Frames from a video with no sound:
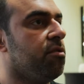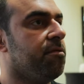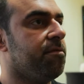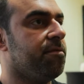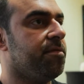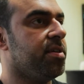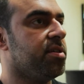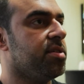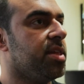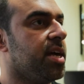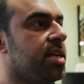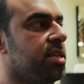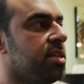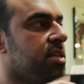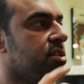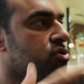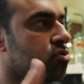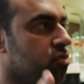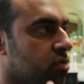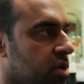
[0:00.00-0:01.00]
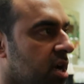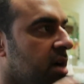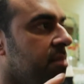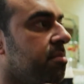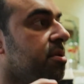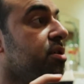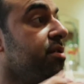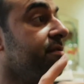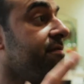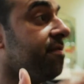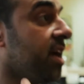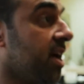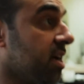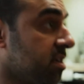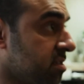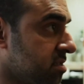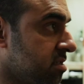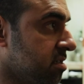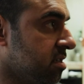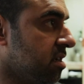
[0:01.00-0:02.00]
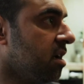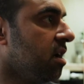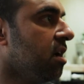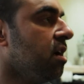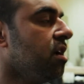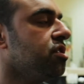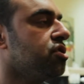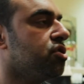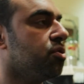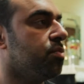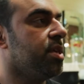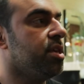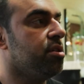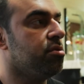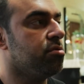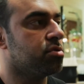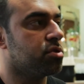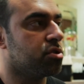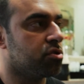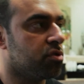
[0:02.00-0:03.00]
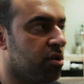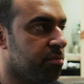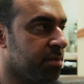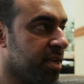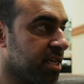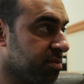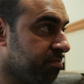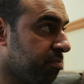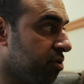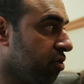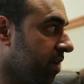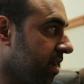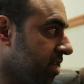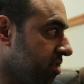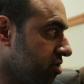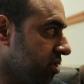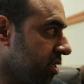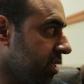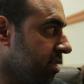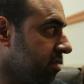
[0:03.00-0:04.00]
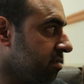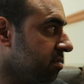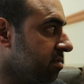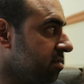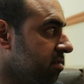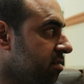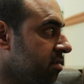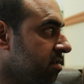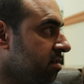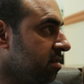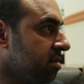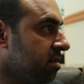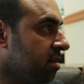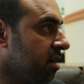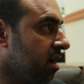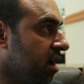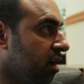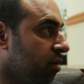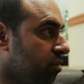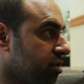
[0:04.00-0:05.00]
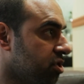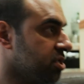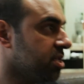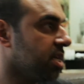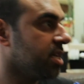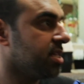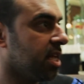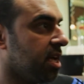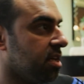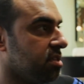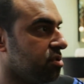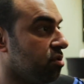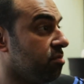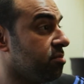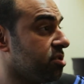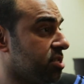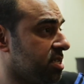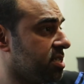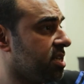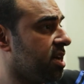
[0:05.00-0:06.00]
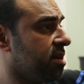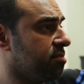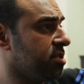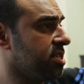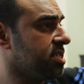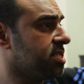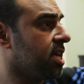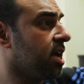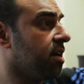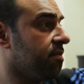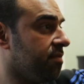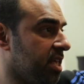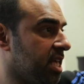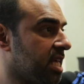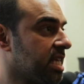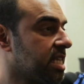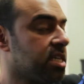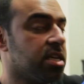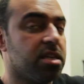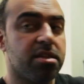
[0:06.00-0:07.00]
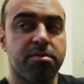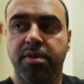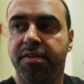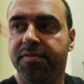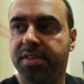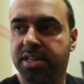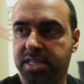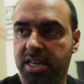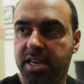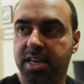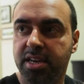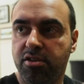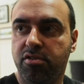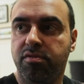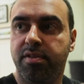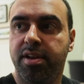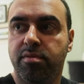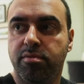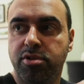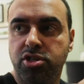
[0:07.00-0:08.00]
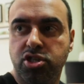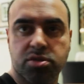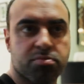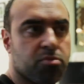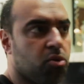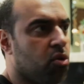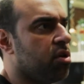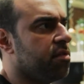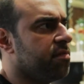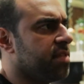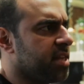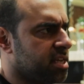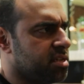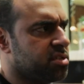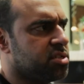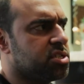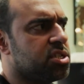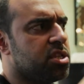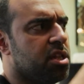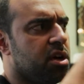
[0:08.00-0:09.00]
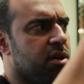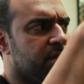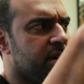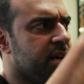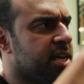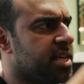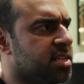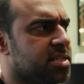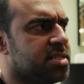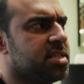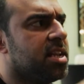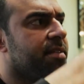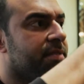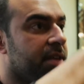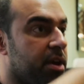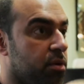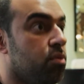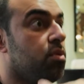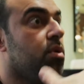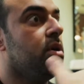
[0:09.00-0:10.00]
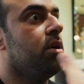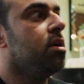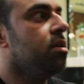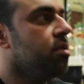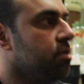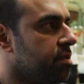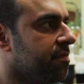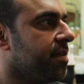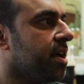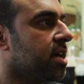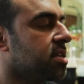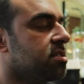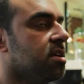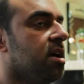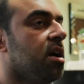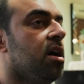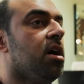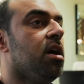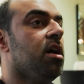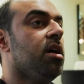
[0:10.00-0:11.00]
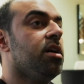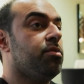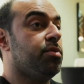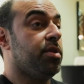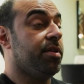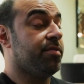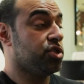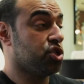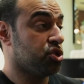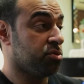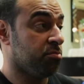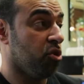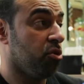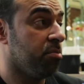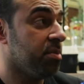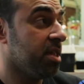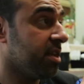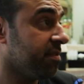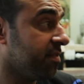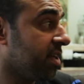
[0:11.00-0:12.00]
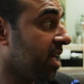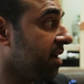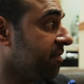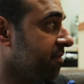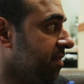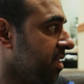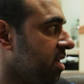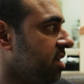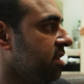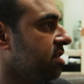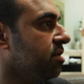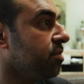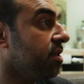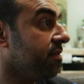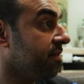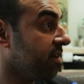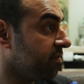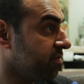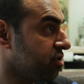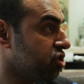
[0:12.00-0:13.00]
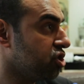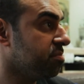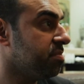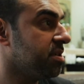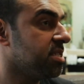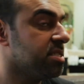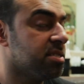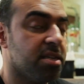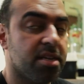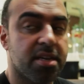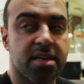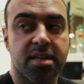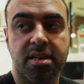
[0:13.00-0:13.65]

don't feel that initial come on effect. So we use Chromadex PurEnergy, uh, which is like that, it's almost like time release caffeine. Right. And then we have the TeaCrine, which is more of like a slower, it doesn't have mm -hmm. that mm-hmm. whoa effect. Yep. We have a small blend of caffeine and then we have alpha GPC,